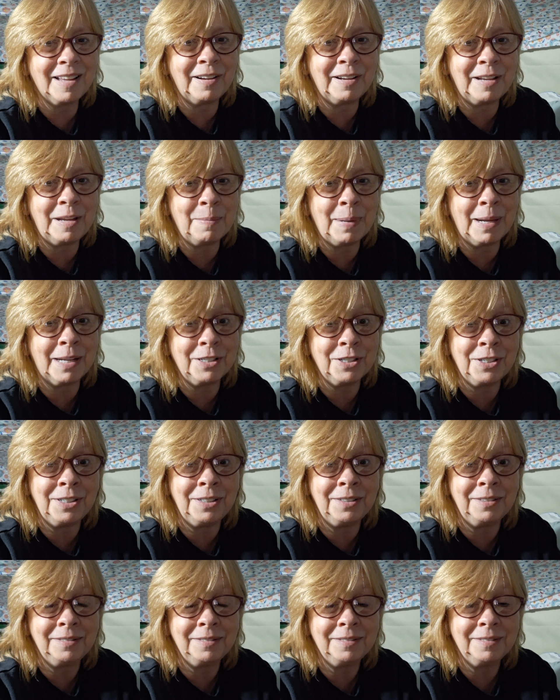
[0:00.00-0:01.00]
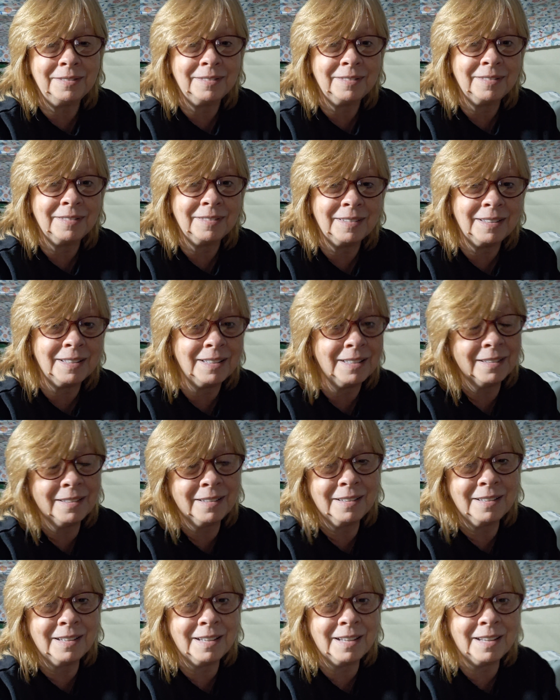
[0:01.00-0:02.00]
I'll get back to you.
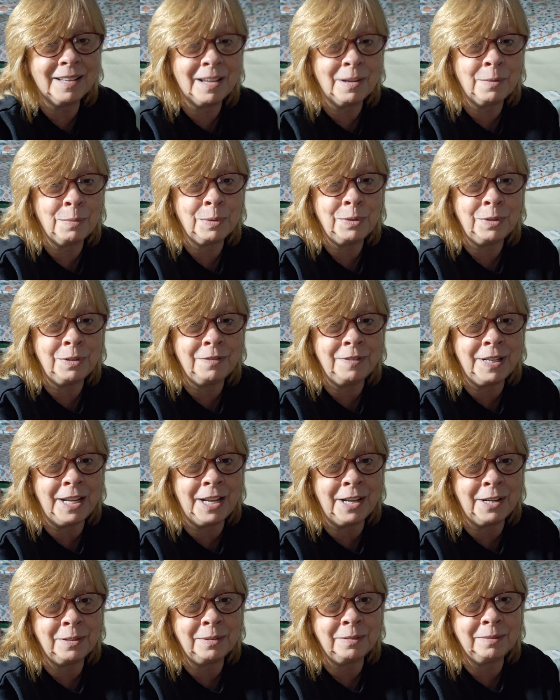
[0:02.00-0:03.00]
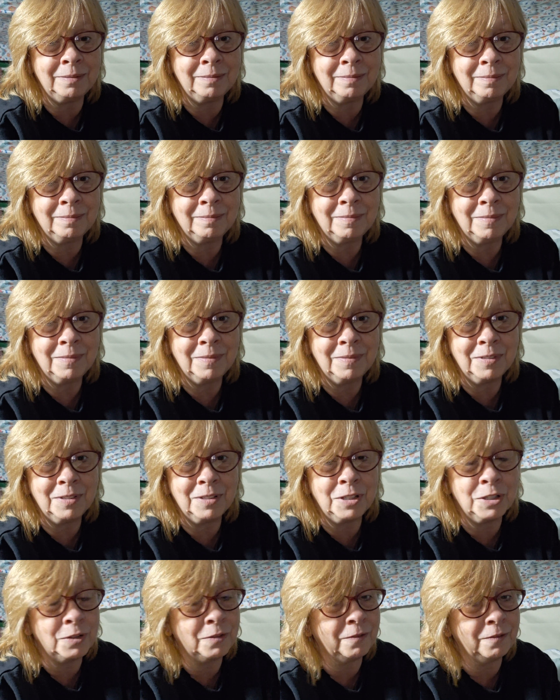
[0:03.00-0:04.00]
And we'll do a video
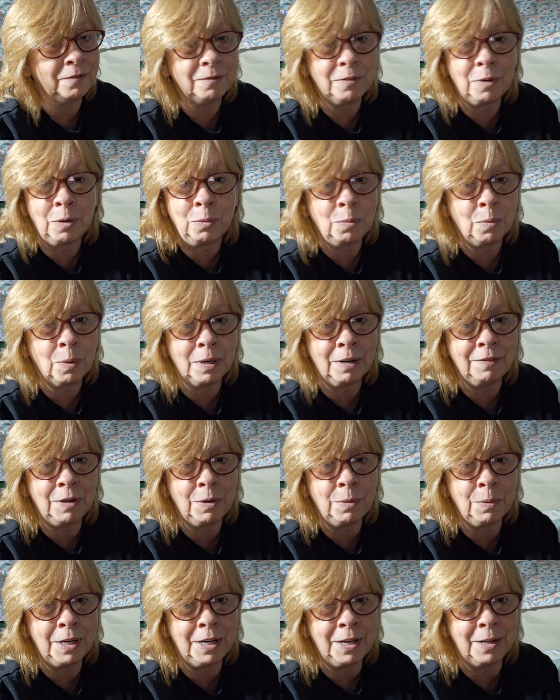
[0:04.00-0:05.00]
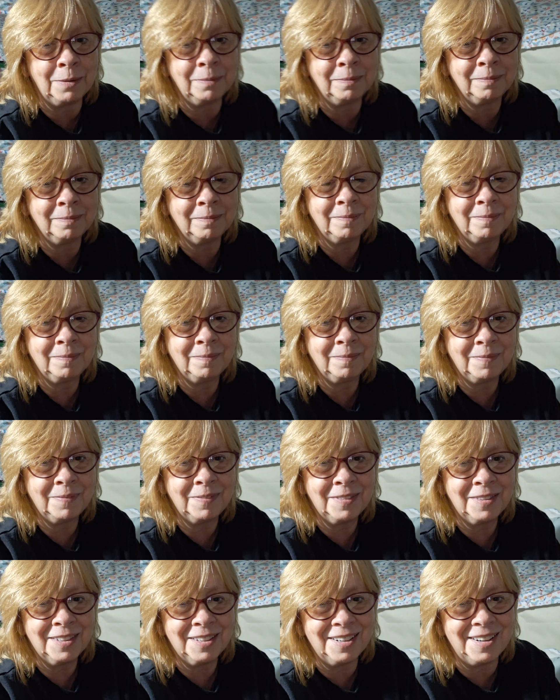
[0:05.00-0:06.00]
just on whatever you want to know.
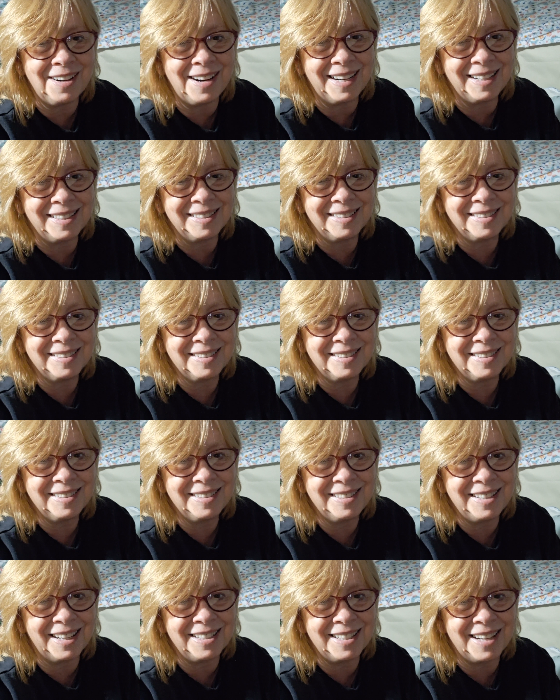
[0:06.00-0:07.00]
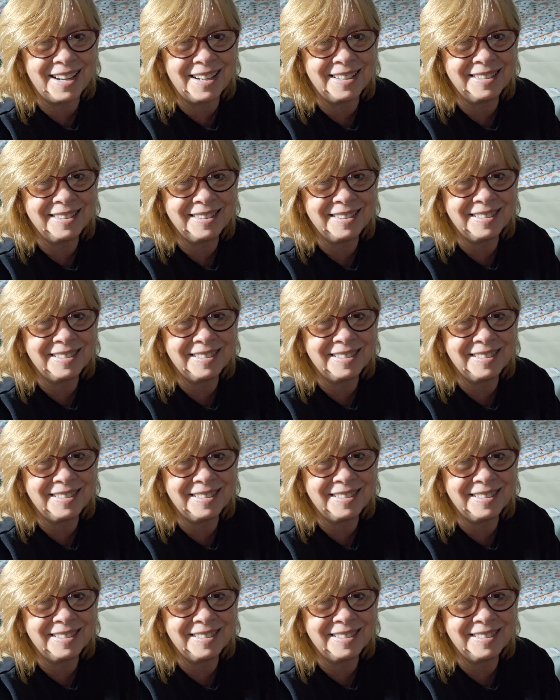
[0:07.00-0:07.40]
All right. Ta-ta.